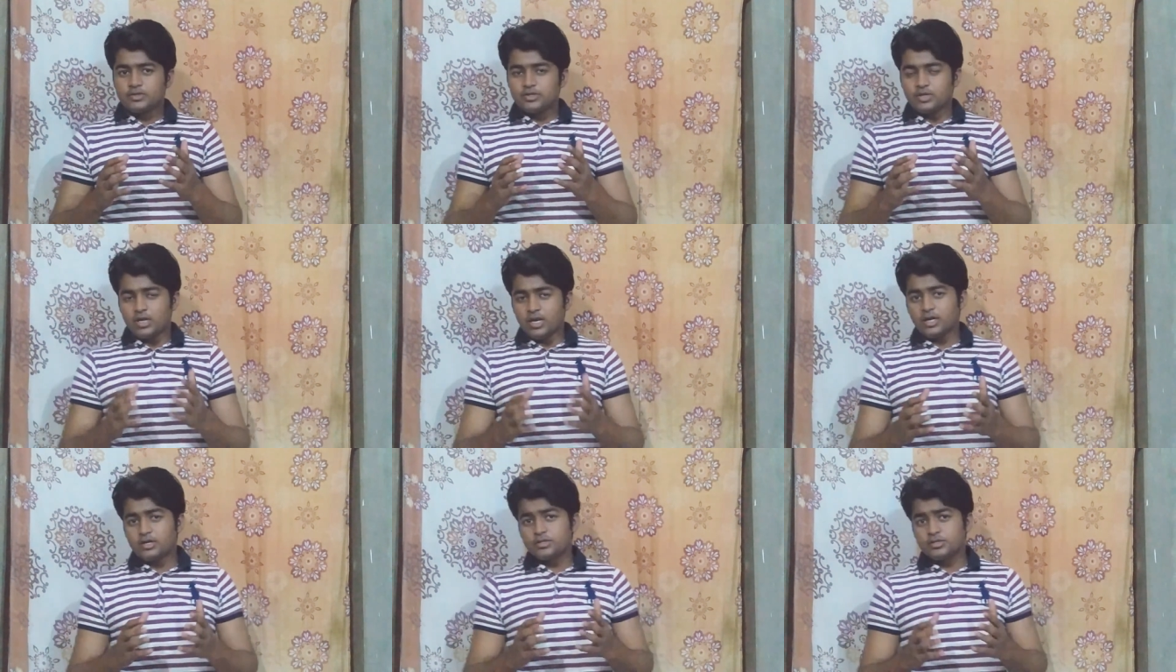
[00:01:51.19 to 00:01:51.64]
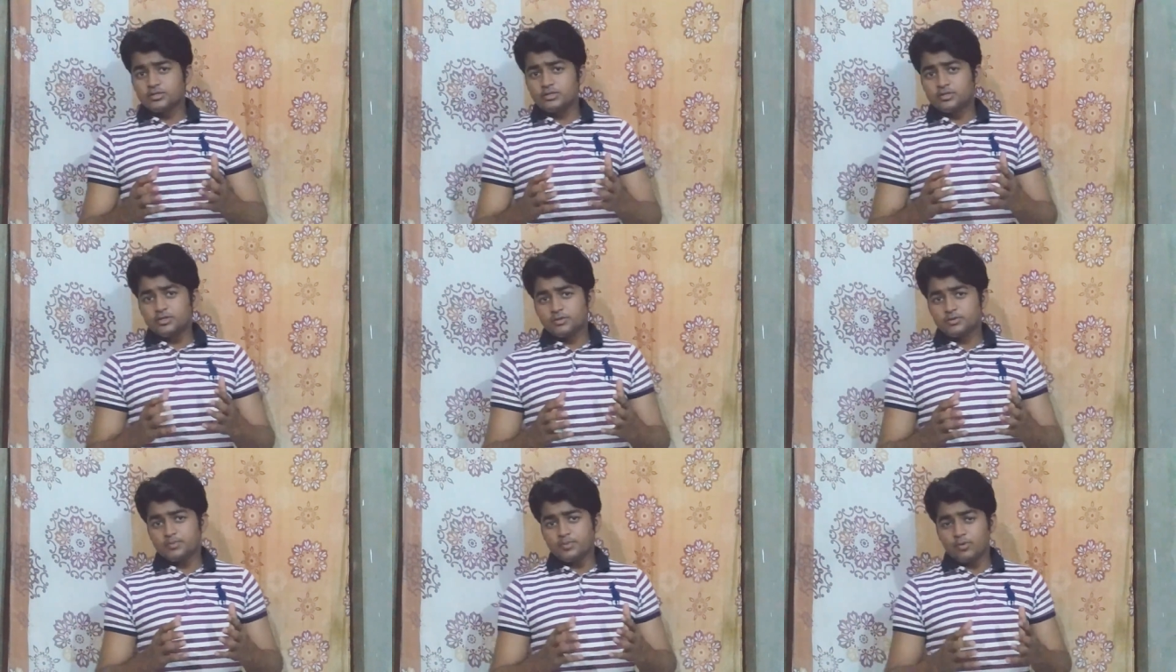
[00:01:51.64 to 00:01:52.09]

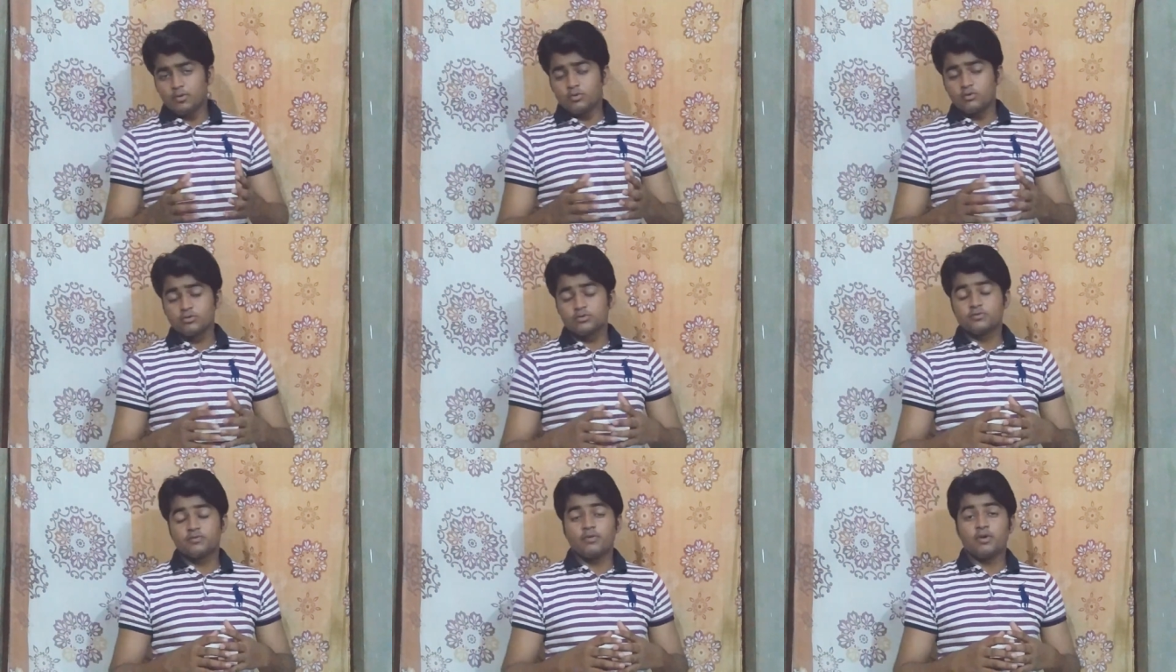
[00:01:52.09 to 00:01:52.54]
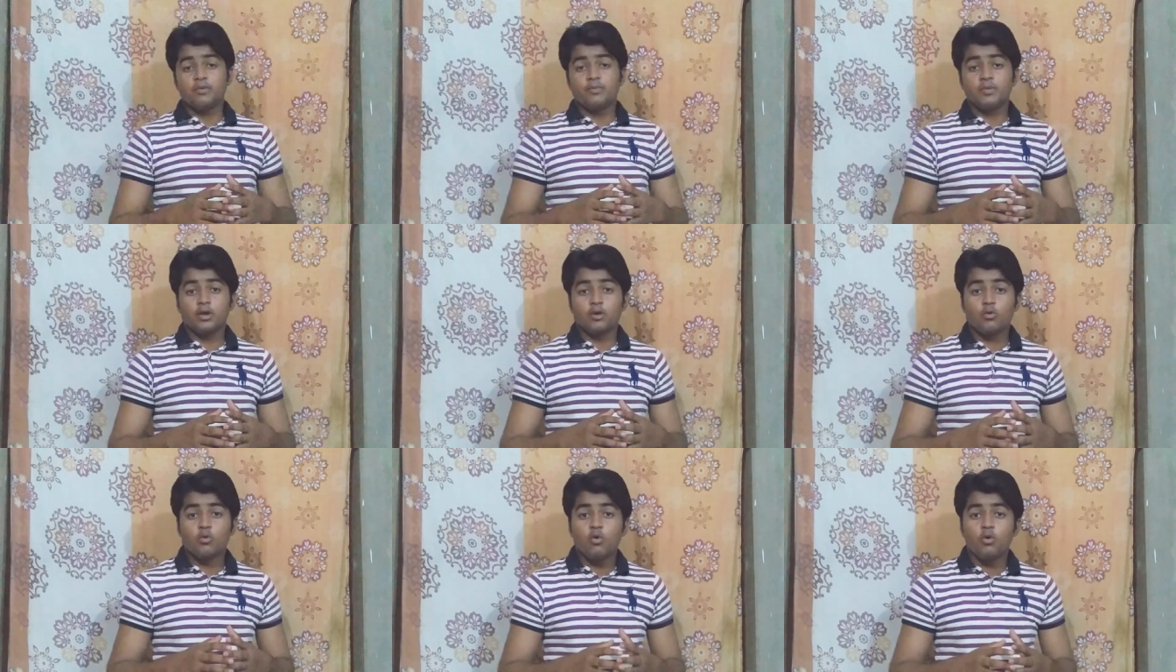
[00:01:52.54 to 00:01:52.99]
electricity is produced from
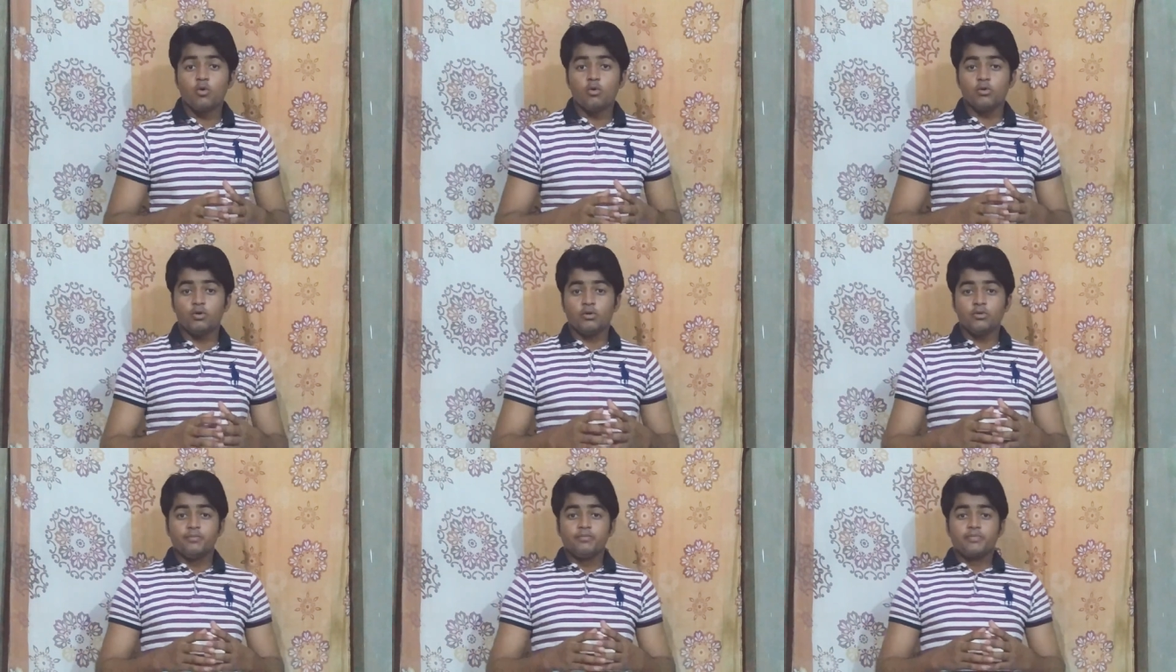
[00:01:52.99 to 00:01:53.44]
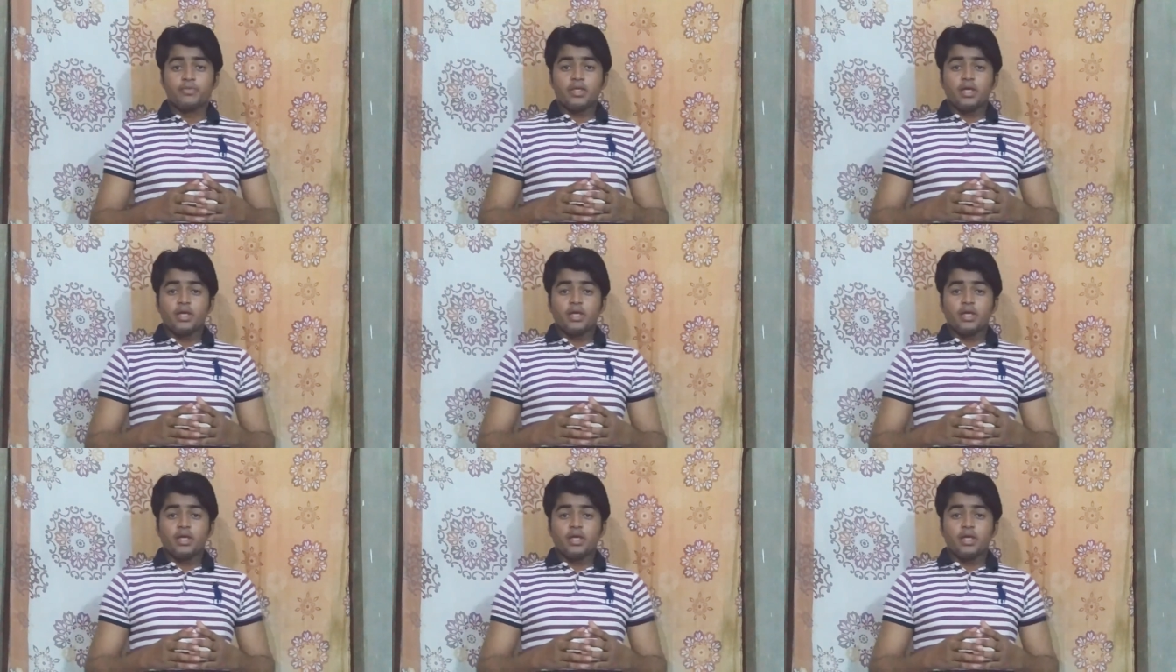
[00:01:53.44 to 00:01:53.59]
the coal.